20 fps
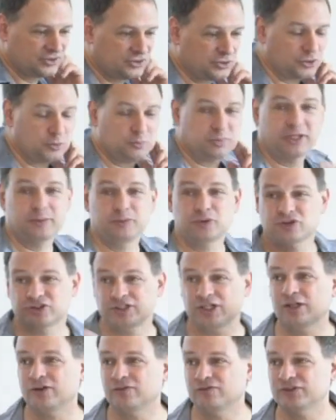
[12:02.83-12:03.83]
So don't blame
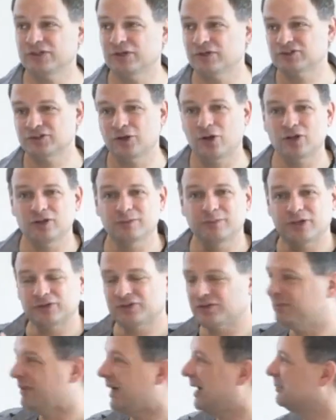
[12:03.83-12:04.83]
yourself. You know, it's all
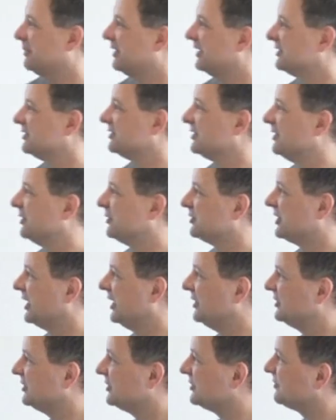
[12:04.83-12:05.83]
about the mappings in those
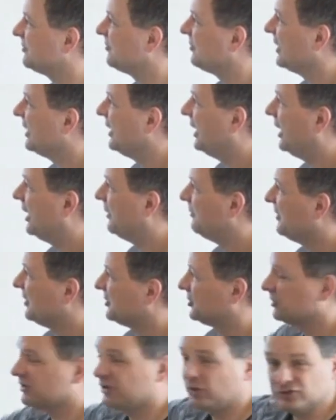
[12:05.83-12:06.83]
cases. Um,
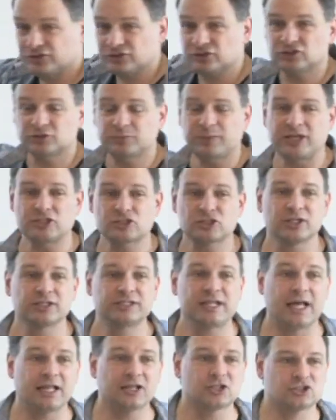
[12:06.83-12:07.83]
so those are spatial
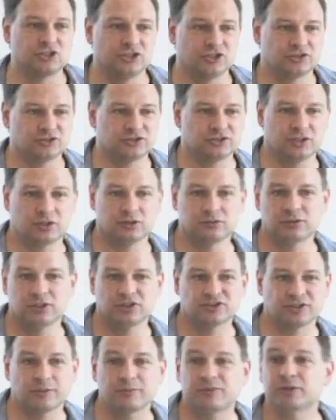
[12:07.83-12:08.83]
analogies. You know,
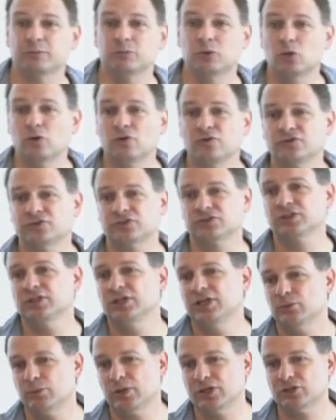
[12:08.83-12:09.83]
something moves
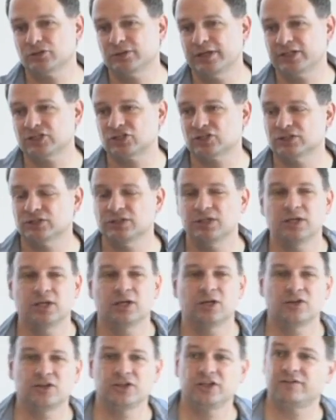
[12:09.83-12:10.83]
in one direction.
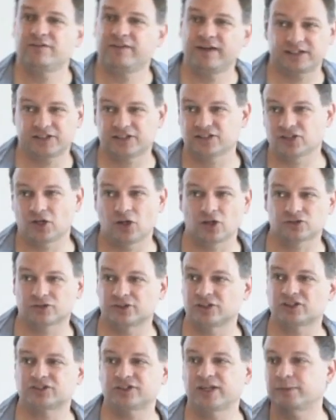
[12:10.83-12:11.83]
The effect is also
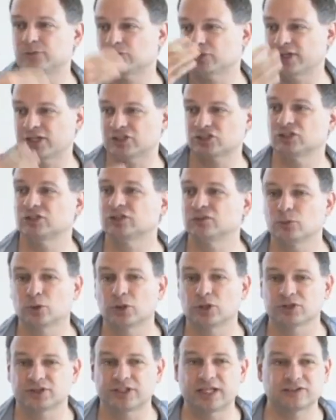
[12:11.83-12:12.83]
in the same direction in the world.